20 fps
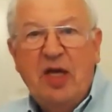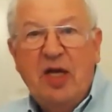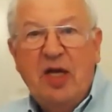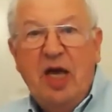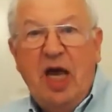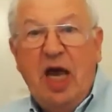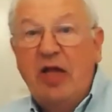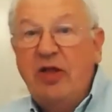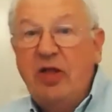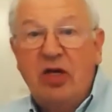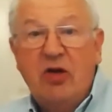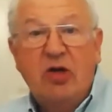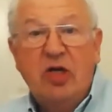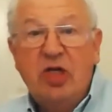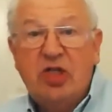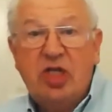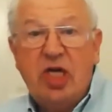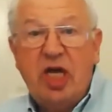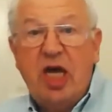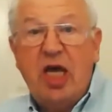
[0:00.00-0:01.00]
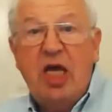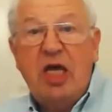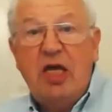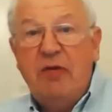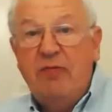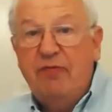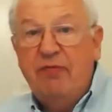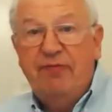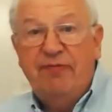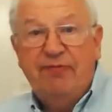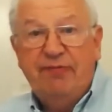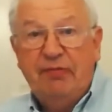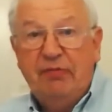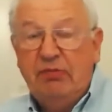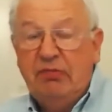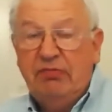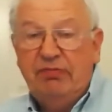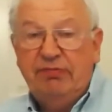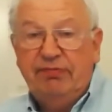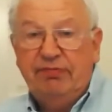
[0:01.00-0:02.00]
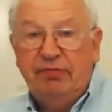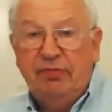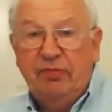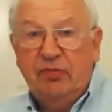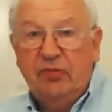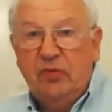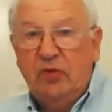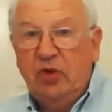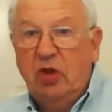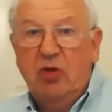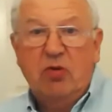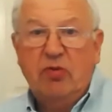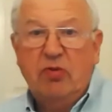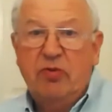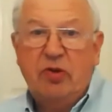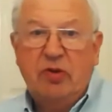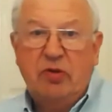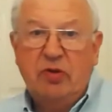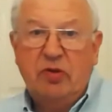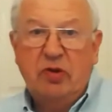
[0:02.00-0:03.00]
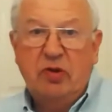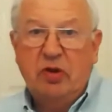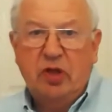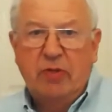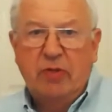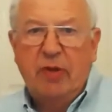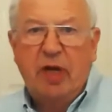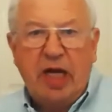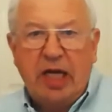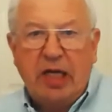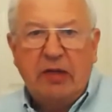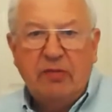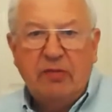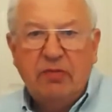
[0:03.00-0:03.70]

And they're going to say, oh, the money.